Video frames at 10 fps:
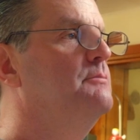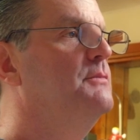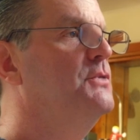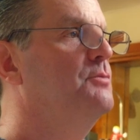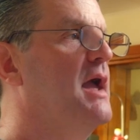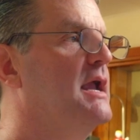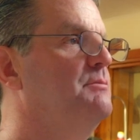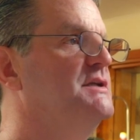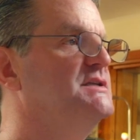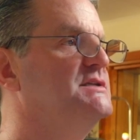you're back
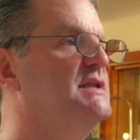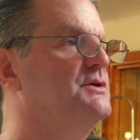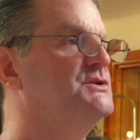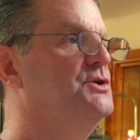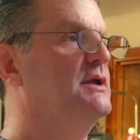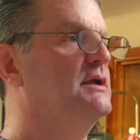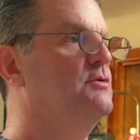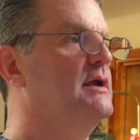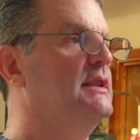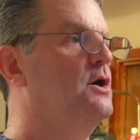in business there. So you can
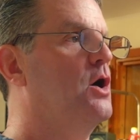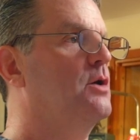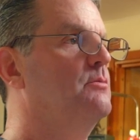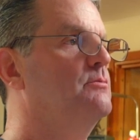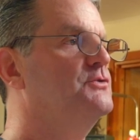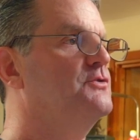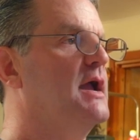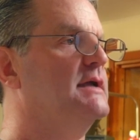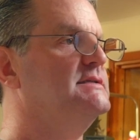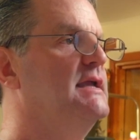quickly arm
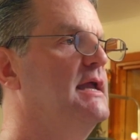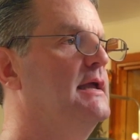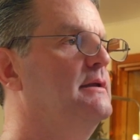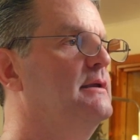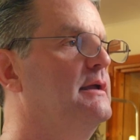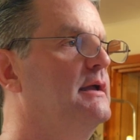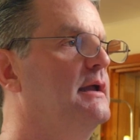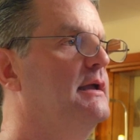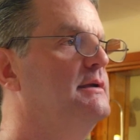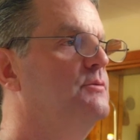tracks again
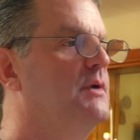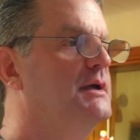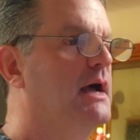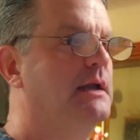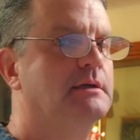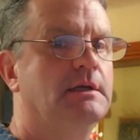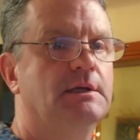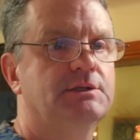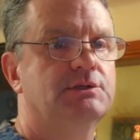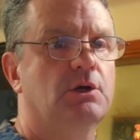and whatnot.
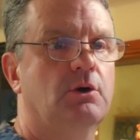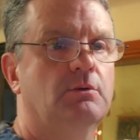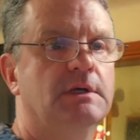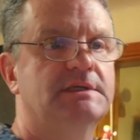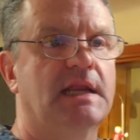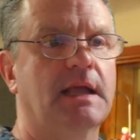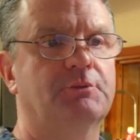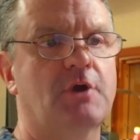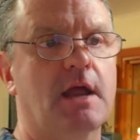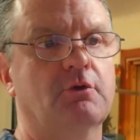So setting
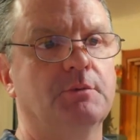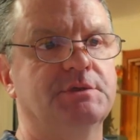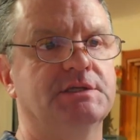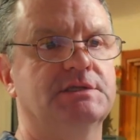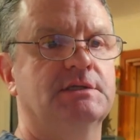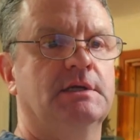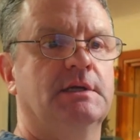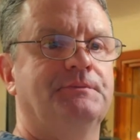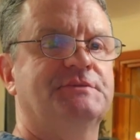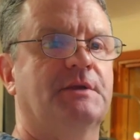up track groups is
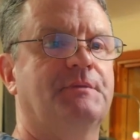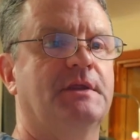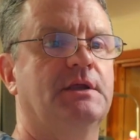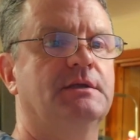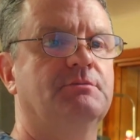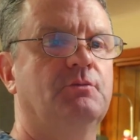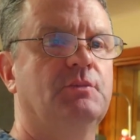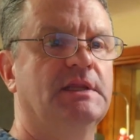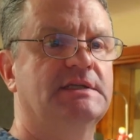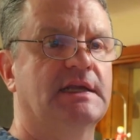something that
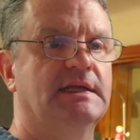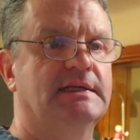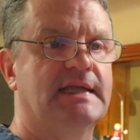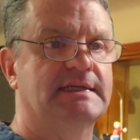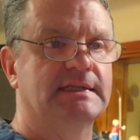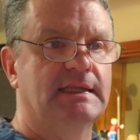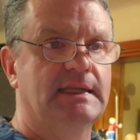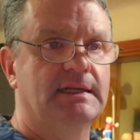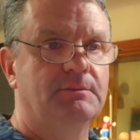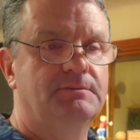really is it takes a
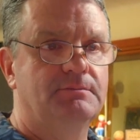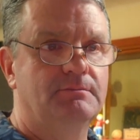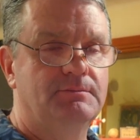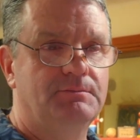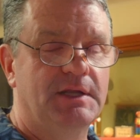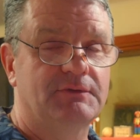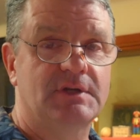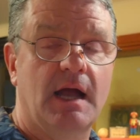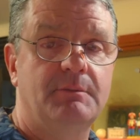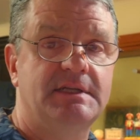little bit of
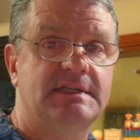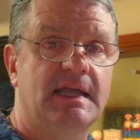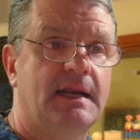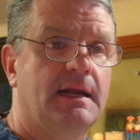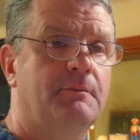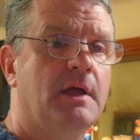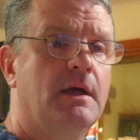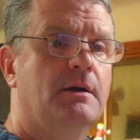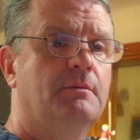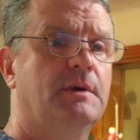time to set it up.
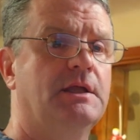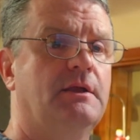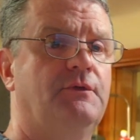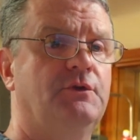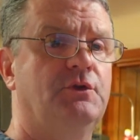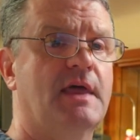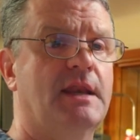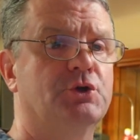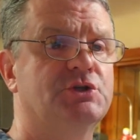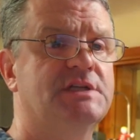But if you do that
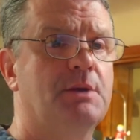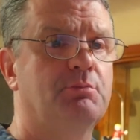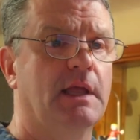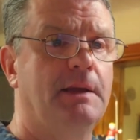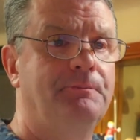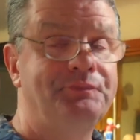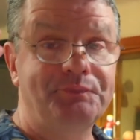in your template